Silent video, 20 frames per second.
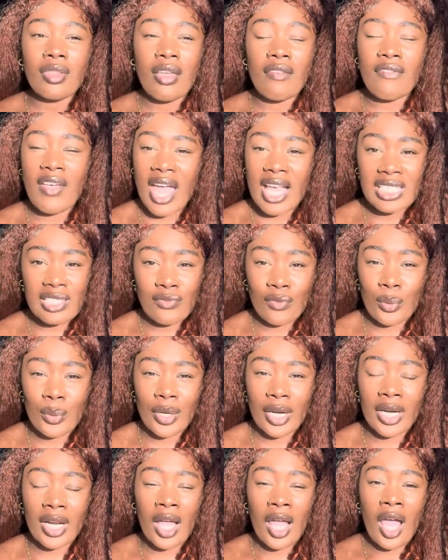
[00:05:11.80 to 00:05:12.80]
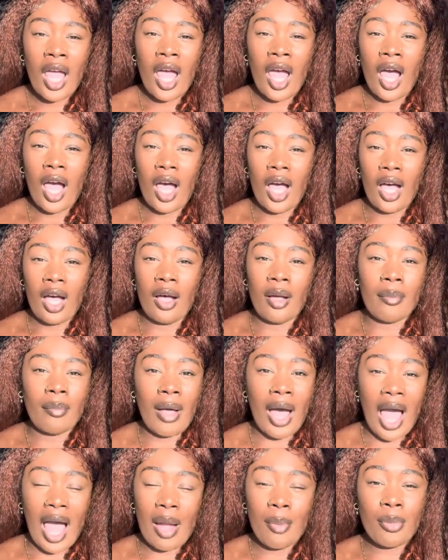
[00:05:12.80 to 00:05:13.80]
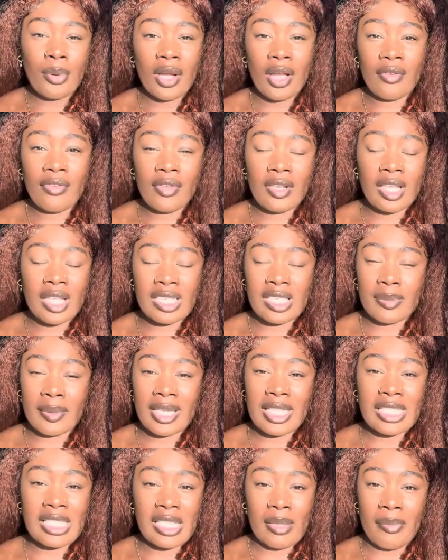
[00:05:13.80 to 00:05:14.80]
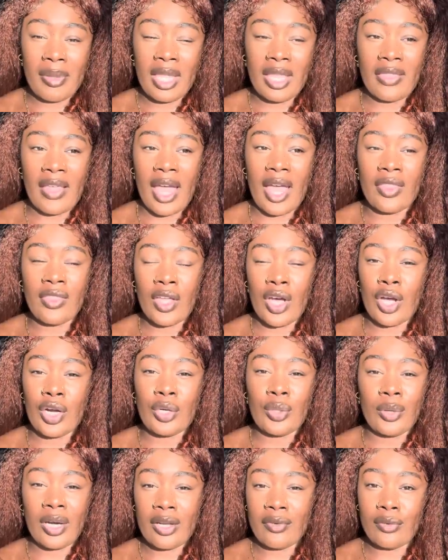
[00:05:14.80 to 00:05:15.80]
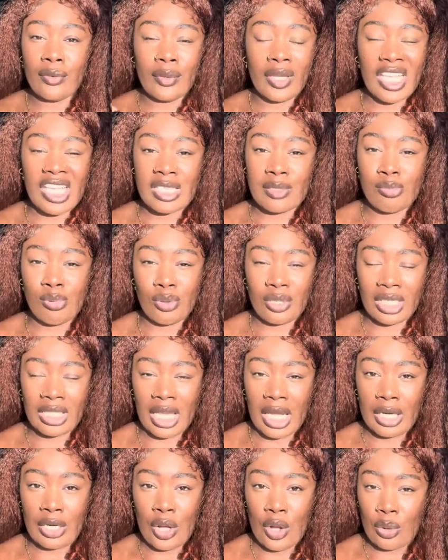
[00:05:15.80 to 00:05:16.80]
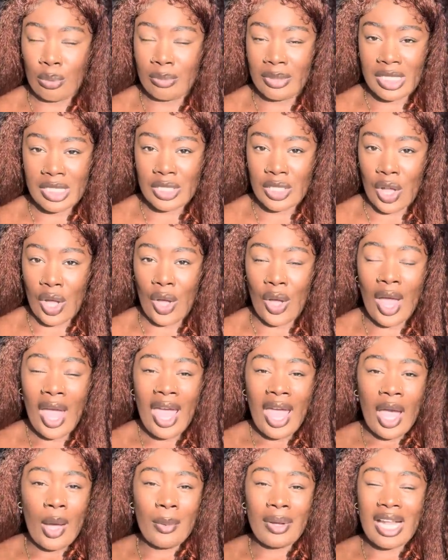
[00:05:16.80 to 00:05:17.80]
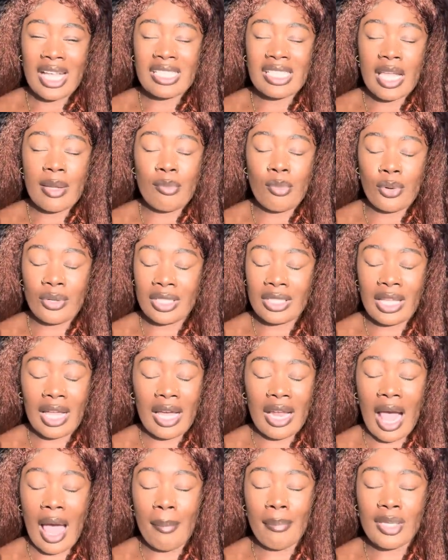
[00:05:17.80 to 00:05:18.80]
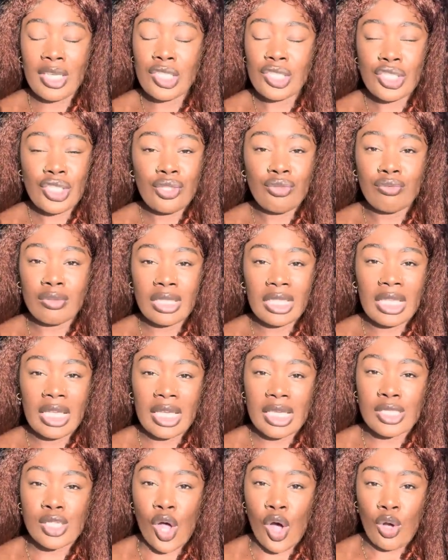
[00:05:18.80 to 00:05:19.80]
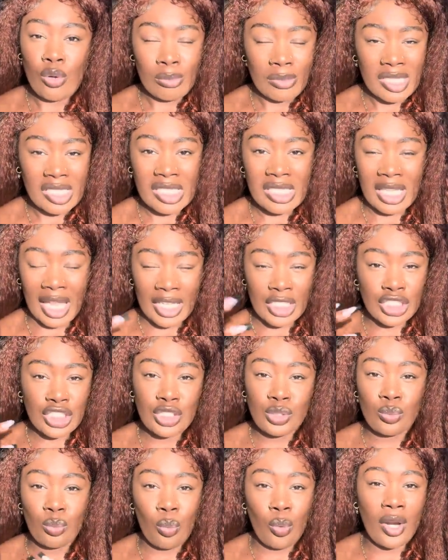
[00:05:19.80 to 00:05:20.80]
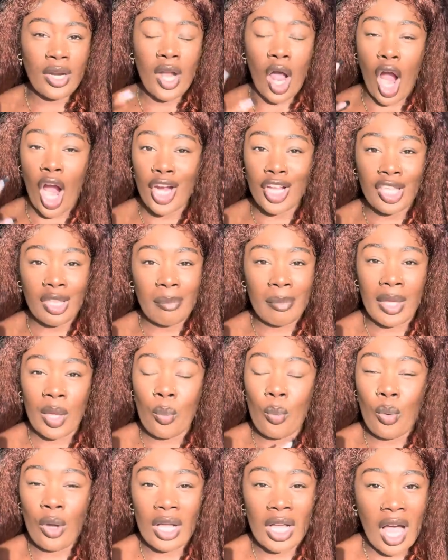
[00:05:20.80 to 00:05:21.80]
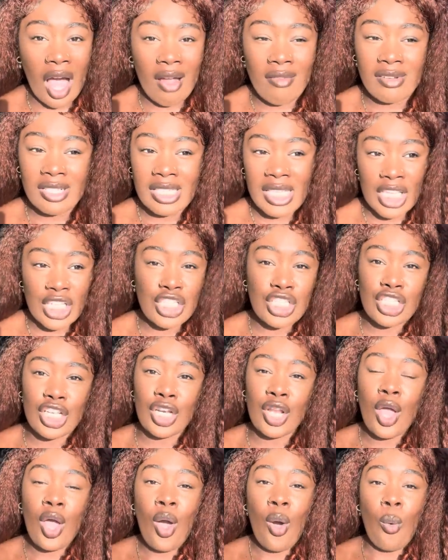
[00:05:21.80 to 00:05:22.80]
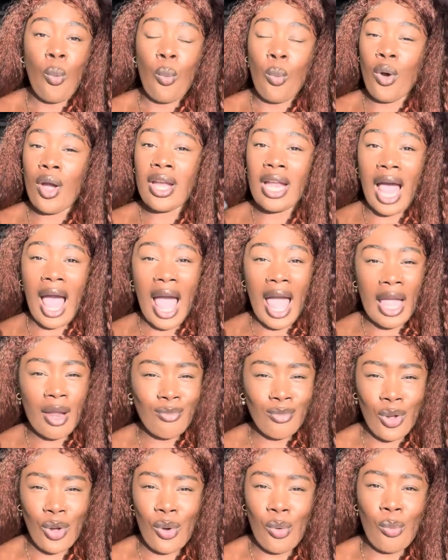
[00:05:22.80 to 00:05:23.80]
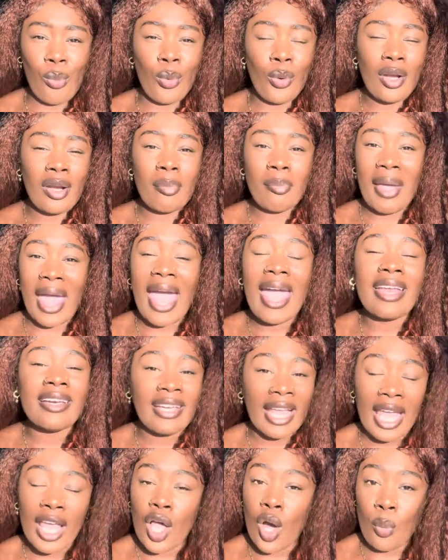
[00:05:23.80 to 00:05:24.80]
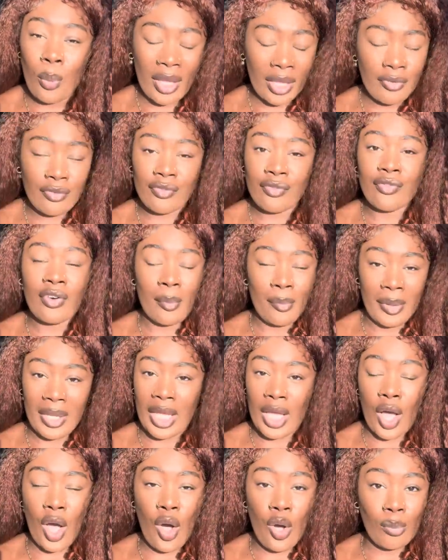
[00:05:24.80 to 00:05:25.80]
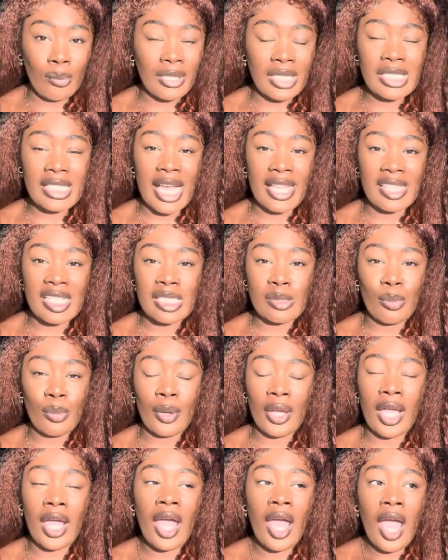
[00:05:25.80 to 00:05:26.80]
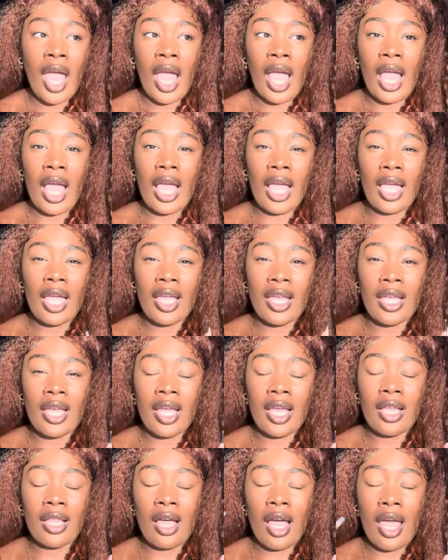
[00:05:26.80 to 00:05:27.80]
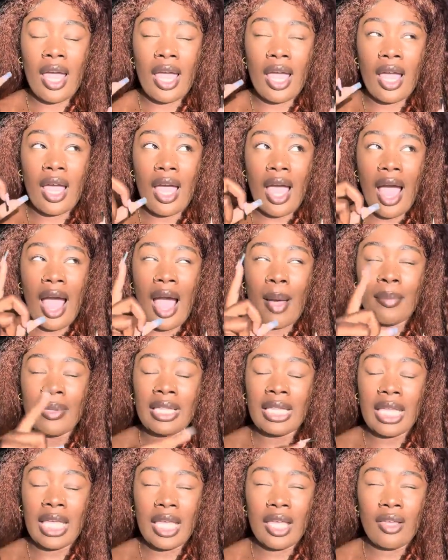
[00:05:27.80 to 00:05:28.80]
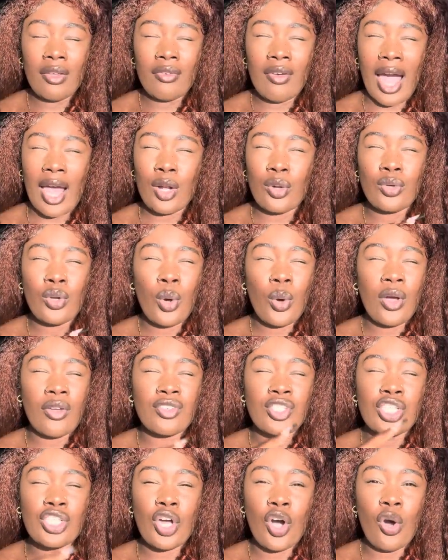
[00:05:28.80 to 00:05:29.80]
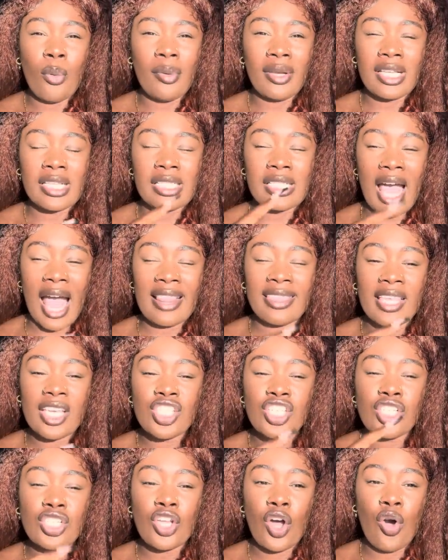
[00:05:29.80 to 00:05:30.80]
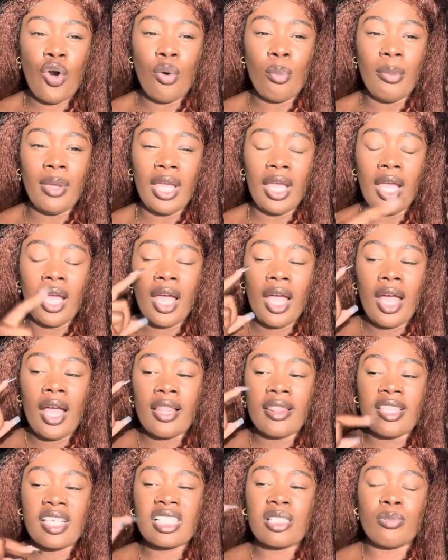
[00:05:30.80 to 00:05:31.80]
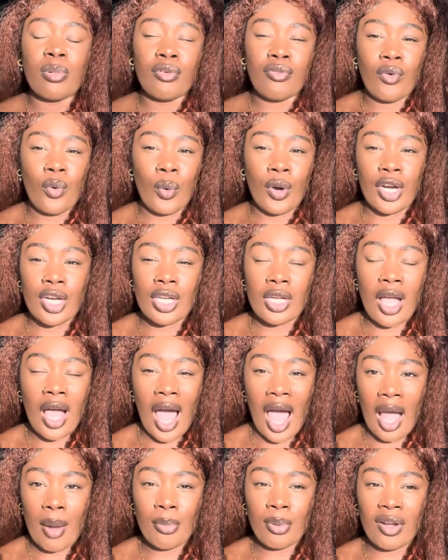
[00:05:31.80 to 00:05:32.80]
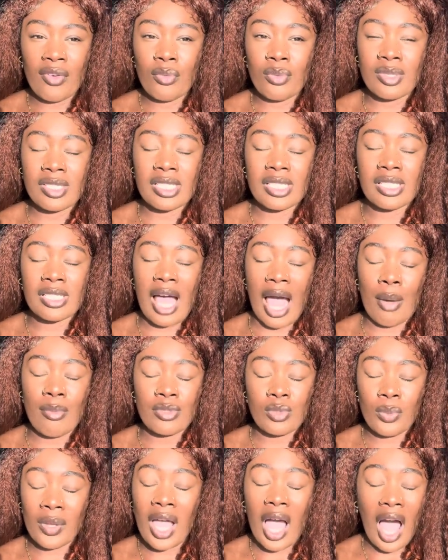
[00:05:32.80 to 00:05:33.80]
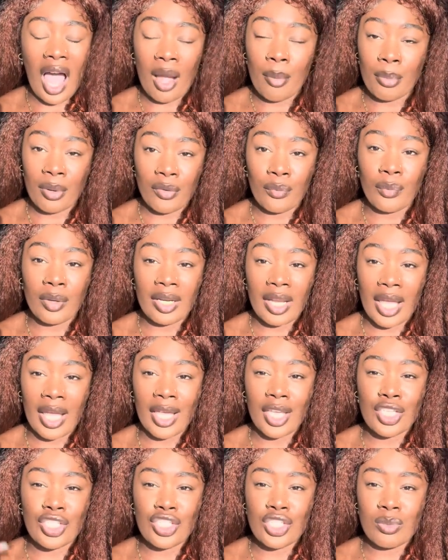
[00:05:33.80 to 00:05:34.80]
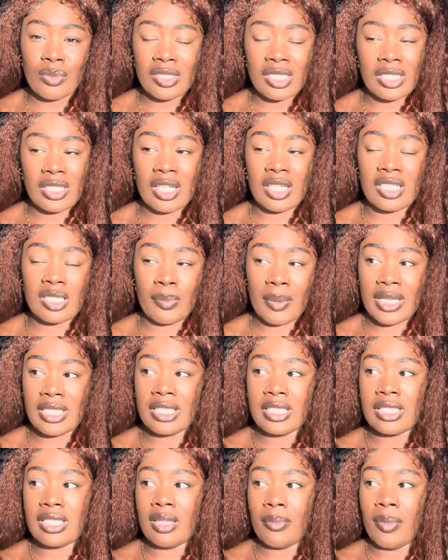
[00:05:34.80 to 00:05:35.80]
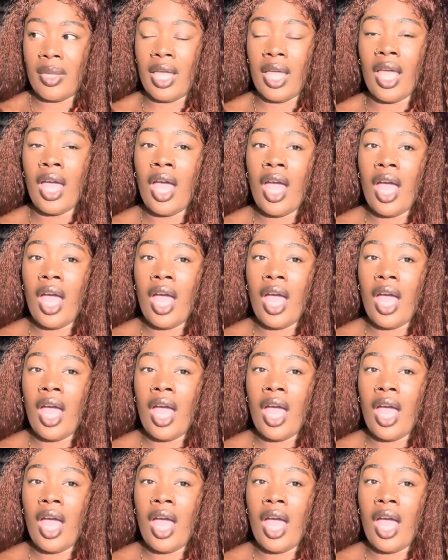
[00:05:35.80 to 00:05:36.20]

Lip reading: Fast forward, hot breath explains to me that the ungrateful is borderline homeless, y'all. And when I say borderline, I mean she really is homeless. Like, she's one argument, one conversation, one eye roll, one bad day away from being homeless at this point. And I believe, I don't know if she told me this. I think she told me this before. I was with hot breath one day and she was expressing to me